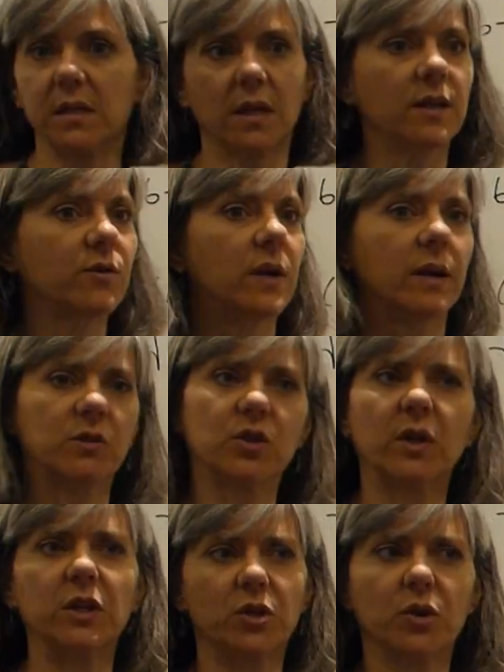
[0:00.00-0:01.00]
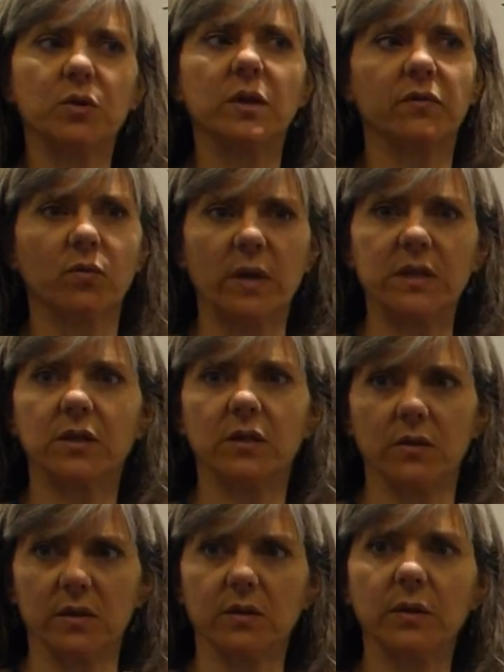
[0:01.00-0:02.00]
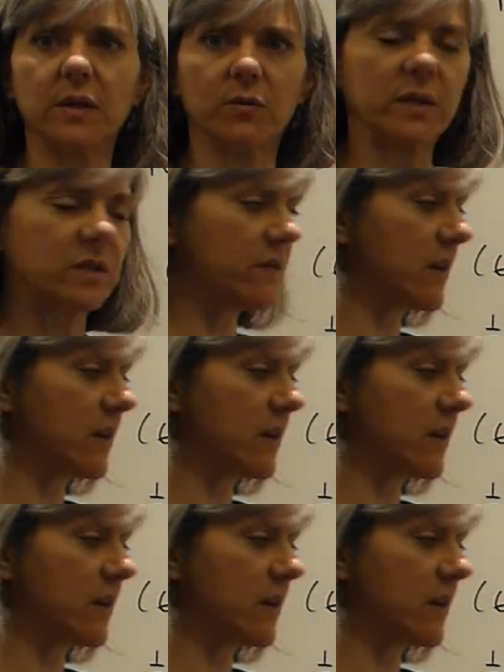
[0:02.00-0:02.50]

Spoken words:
Either, I'm just trying to show you different ways to do it, so either one's